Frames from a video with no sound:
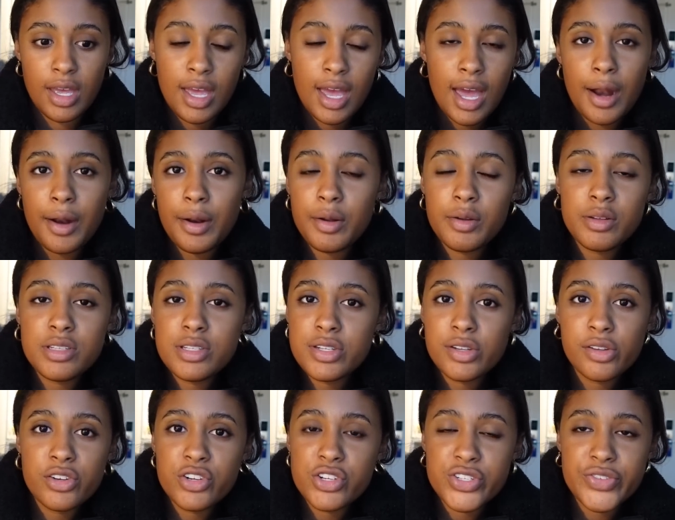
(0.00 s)
I don't know, it's
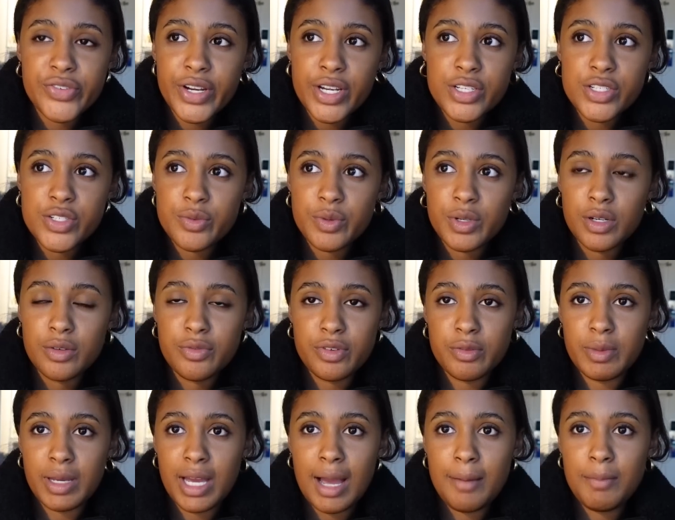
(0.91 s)
still just very surreal
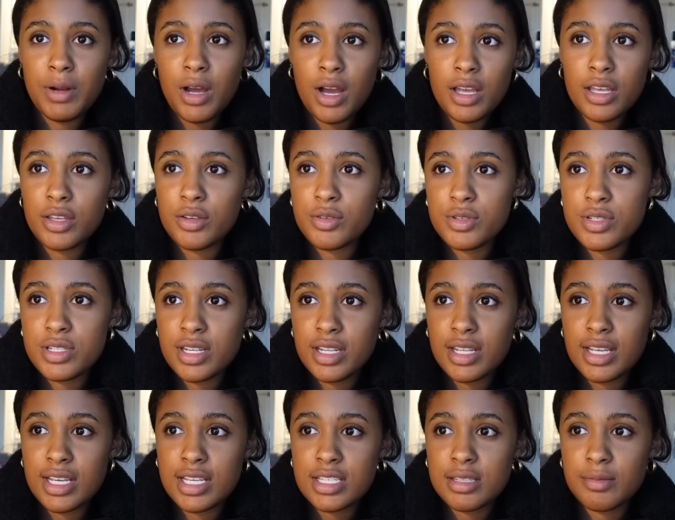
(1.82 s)
for me. I'm not used to
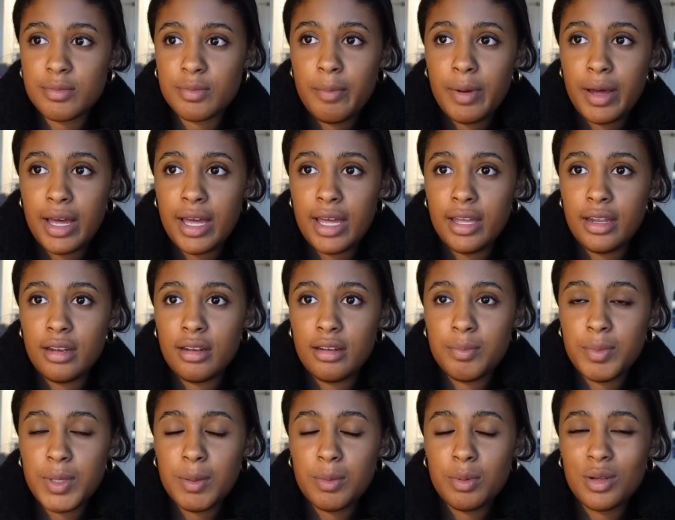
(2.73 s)
this, but
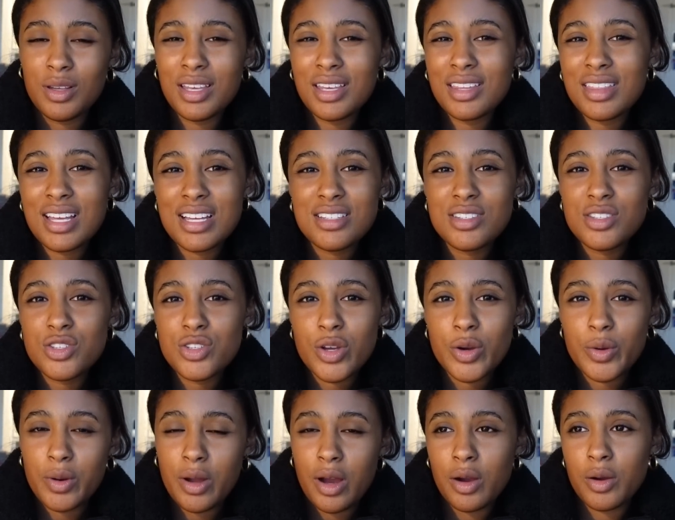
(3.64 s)
people are like, "That's
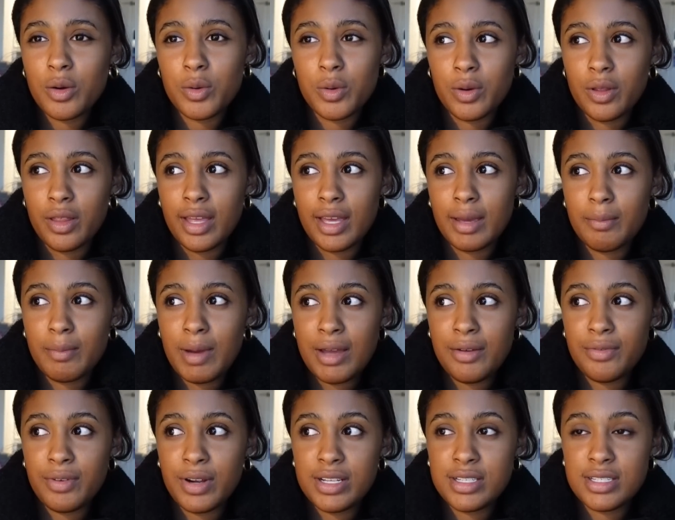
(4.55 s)
so not cool." Like my
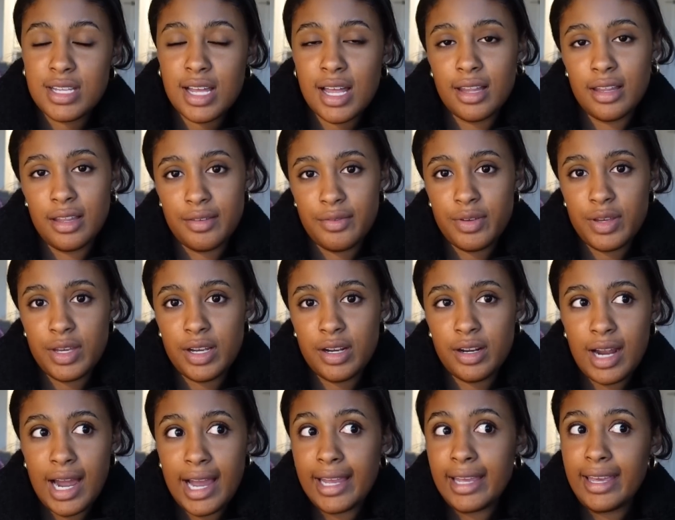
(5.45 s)
friends that live
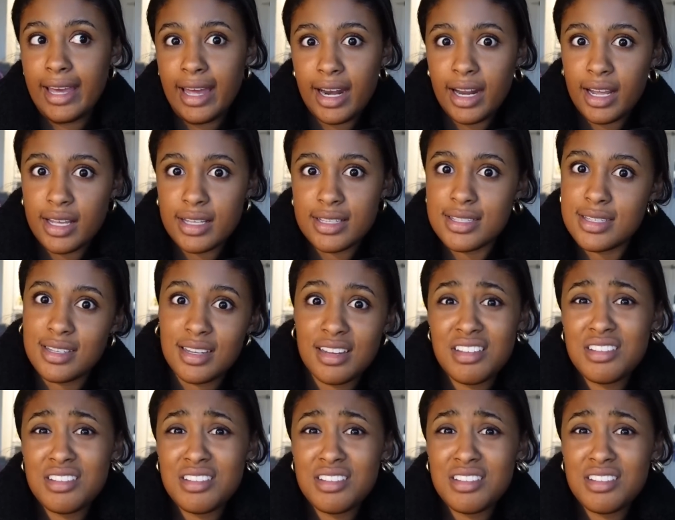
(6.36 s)
here, I get it.